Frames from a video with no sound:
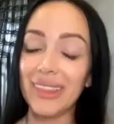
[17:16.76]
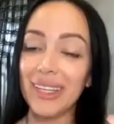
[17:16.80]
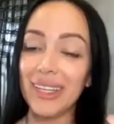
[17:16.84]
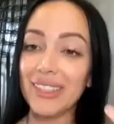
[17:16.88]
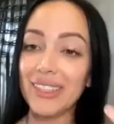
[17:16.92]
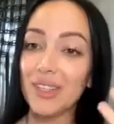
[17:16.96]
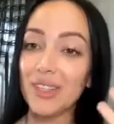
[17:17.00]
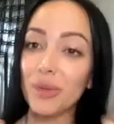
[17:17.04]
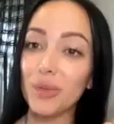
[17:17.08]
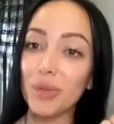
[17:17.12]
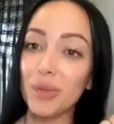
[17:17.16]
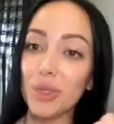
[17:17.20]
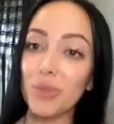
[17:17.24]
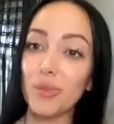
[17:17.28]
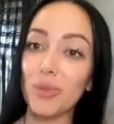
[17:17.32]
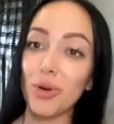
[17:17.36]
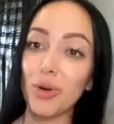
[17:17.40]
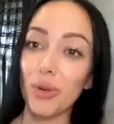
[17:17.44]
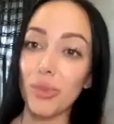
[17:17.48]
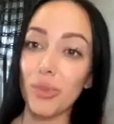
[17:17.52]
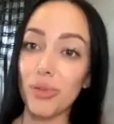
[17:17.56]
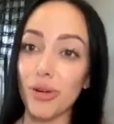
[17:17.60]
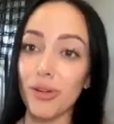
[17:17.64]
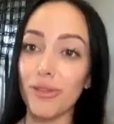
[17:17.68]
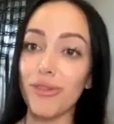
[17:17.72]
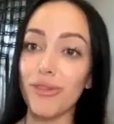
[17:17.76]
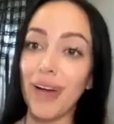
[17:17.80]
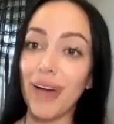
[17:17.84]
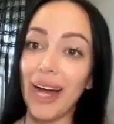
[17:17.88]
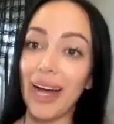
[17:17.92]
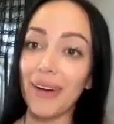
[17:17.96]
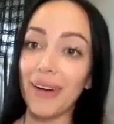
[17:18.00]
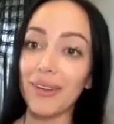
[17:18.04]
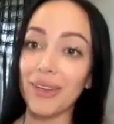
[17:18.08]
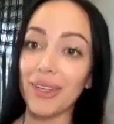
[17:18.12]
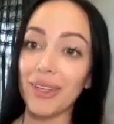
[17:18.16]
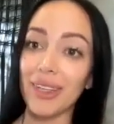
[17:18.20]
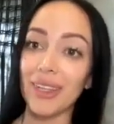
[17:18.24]
it's almost more
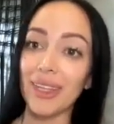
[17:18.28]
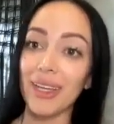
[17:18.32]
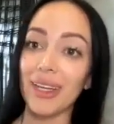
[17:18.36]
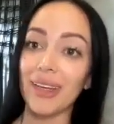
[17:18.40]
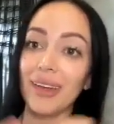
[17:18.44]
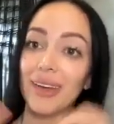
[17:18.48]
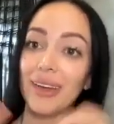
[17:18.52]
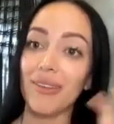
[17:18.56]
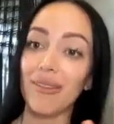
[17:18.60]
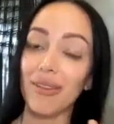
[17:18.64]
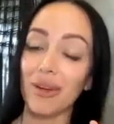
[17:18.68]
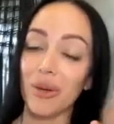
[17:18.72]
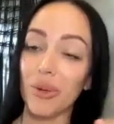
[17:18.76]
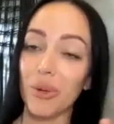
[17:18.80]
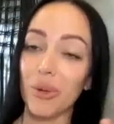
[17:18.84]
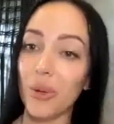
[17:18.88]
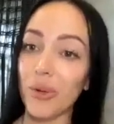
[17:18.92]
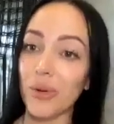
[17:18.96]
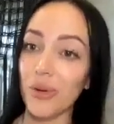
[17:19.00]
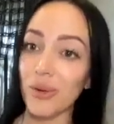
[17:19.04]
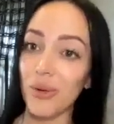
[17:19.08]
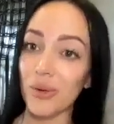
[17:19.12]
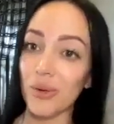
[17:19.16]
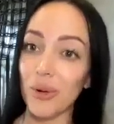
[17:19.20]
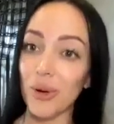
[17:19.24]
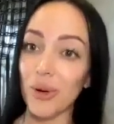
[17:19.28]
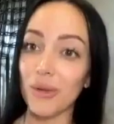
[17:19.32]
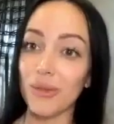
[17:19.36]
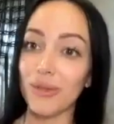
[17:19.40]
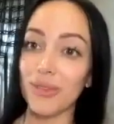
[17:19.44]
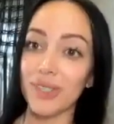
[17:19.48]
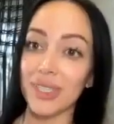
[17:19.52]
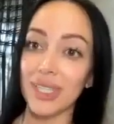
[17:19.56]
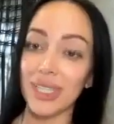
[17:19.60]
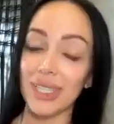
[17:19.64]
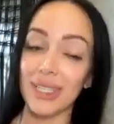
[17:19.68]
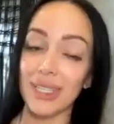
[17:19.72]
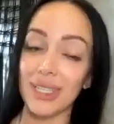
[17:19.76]
profound than quote unquote
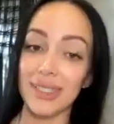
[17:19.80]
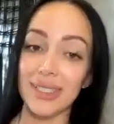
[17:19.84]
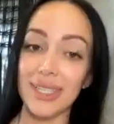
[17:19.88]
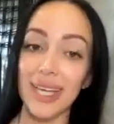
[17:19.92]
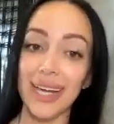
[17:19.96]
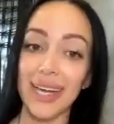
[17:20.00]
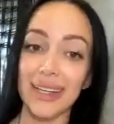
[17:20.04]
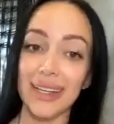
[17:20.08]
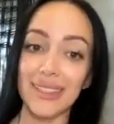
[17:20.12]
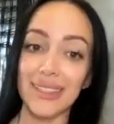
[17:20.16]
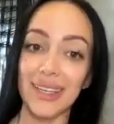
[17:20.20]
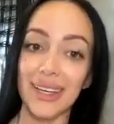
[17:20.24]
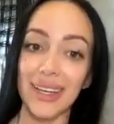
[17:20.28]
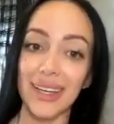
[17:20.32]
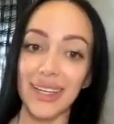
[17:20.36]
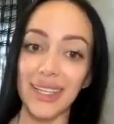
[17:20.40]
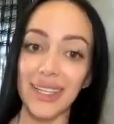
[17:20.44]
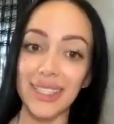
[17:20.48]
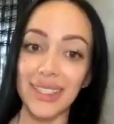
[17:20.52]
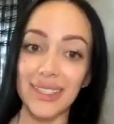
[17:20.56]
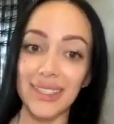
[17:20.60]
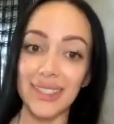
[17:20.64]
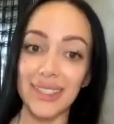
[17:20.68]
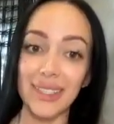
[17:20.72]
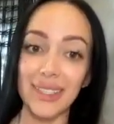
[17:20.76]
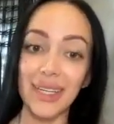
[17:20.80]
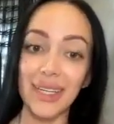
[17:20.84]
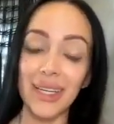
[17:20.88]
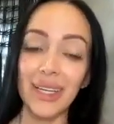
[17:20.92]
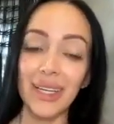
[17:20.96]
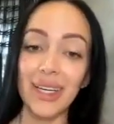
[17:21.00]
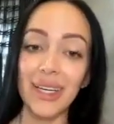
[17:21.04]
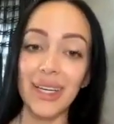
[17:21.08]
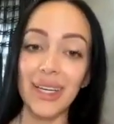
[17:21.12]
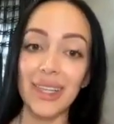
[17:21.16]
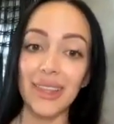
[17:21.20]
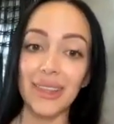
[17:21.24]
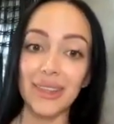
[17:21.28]
vanilla sex because
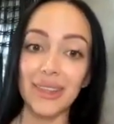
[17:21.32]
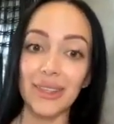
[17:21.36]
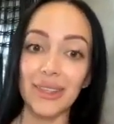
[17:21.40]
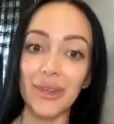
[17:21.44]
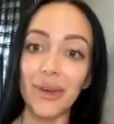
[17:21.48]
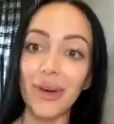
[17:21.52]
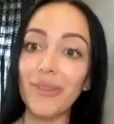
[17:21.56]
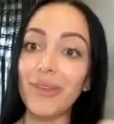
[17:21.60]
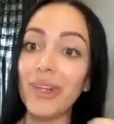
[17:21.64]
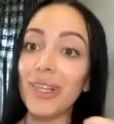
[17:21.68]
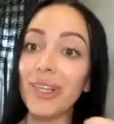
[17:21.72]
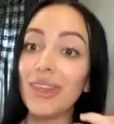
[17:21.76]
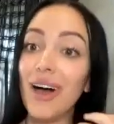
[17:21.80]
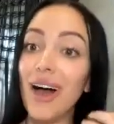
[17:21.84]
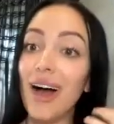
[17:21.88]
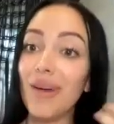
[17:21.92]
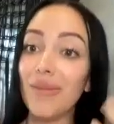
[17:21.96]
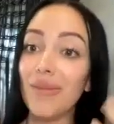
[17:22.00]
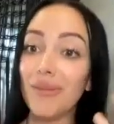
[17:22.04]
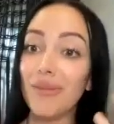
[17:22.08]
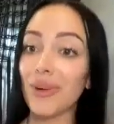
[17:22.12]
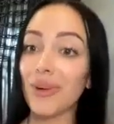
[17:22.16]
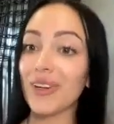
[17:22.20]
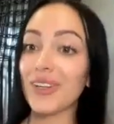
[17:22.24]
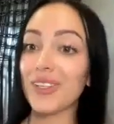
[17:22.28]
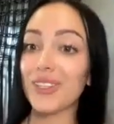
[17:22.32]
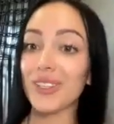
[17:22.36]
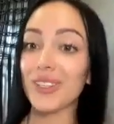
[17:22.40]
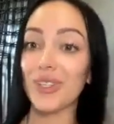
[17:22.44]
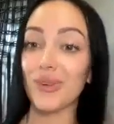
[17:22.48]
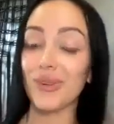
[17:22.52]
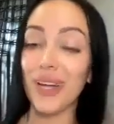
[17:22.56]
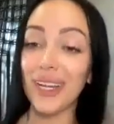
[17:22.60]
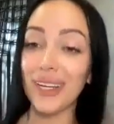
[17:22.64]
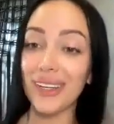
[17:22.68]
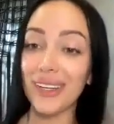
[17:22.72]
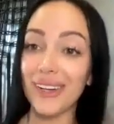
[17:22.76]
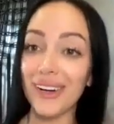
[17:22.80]
you have a lot more to
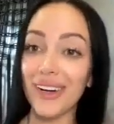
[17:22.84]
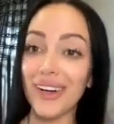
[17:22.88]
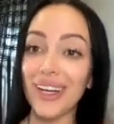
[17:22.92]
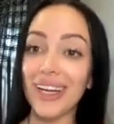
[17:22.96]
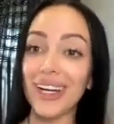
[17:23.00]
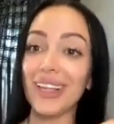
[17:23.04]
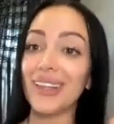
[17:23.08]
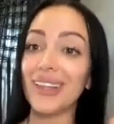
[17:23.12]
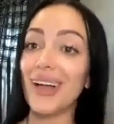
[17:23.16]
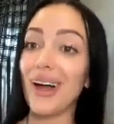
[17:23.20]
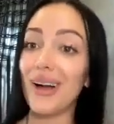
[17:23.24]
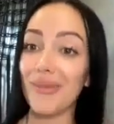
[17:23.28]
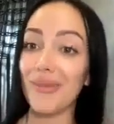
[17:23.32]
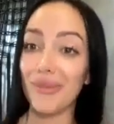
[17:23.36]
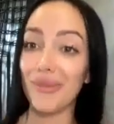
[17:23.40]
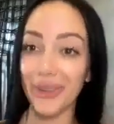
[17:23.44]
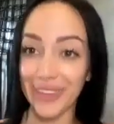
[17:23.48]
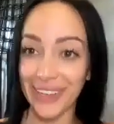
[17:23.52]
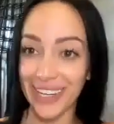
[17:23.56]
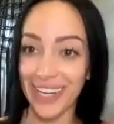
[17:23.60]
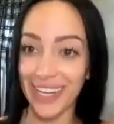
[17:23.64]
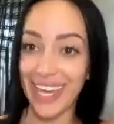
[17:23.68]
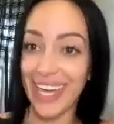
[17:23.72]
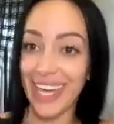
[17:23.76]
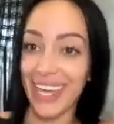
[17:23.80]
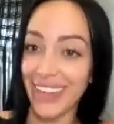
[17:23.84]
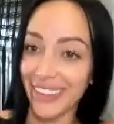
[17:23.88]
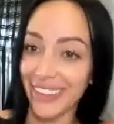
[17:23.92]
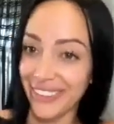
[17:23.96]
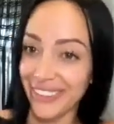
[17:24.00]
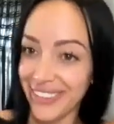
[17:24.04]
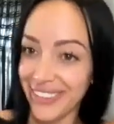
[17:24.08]
surrender and a lot more to give.